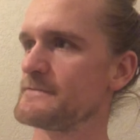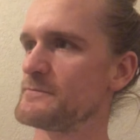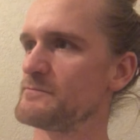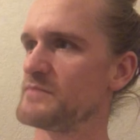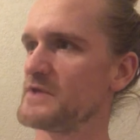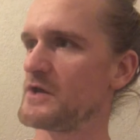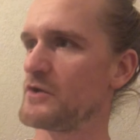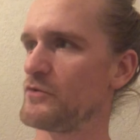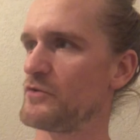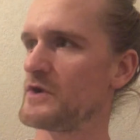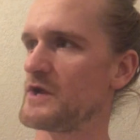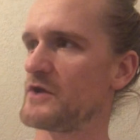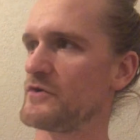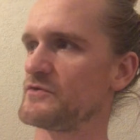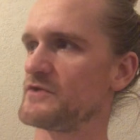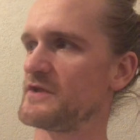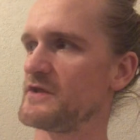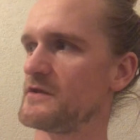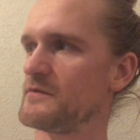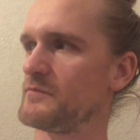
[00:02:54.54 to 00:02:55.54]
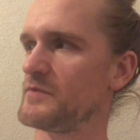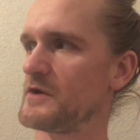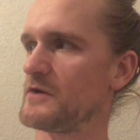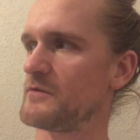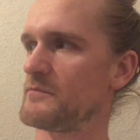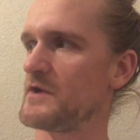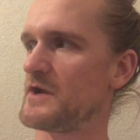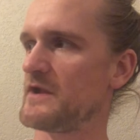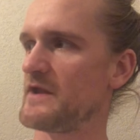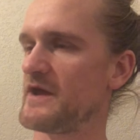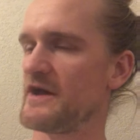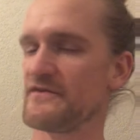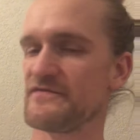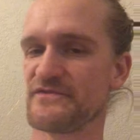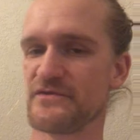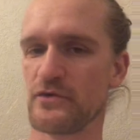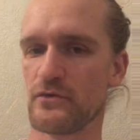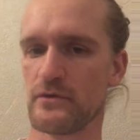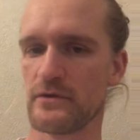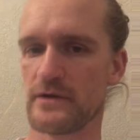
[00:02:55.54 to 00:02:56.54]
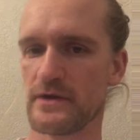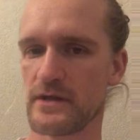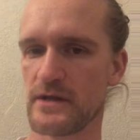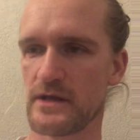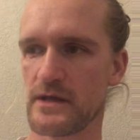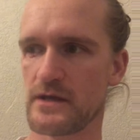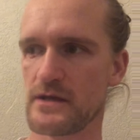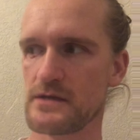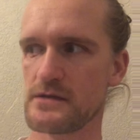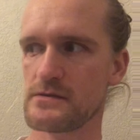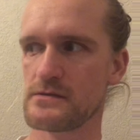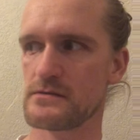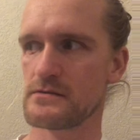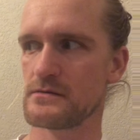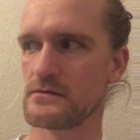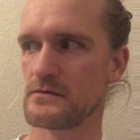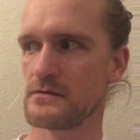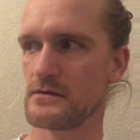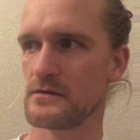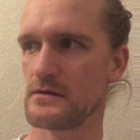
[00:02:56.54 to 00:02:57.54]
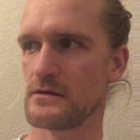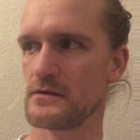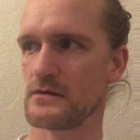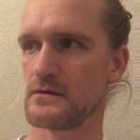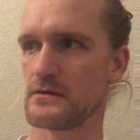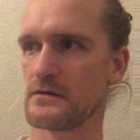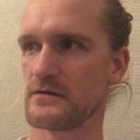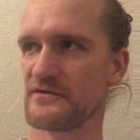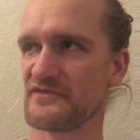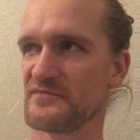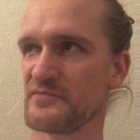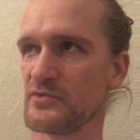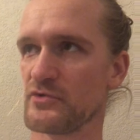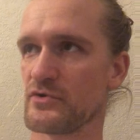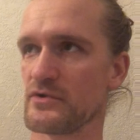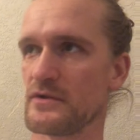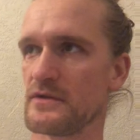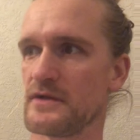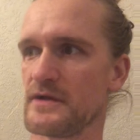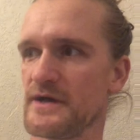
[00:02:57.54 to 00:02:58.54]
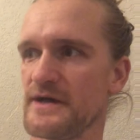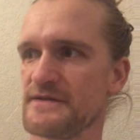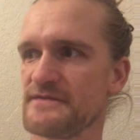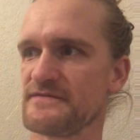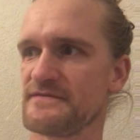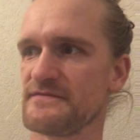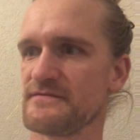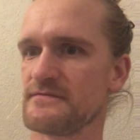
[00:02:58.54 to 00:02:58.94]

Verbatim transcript: yeah, and I did about a mile and a half total today. Uh, explored a lot.